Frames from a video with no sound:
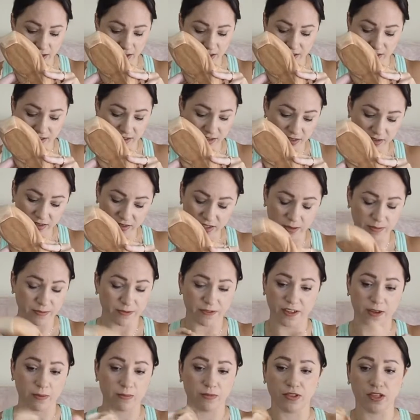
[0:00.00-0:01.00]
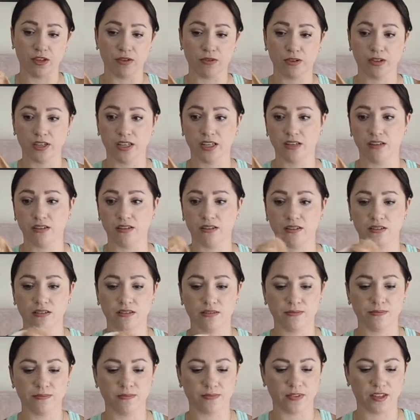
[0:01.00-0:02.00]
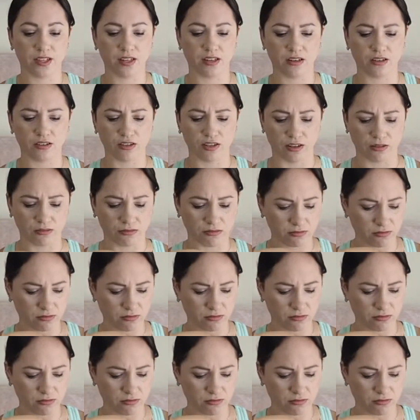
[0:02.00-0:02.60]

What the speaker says: still deep Vamp low heel. Or no.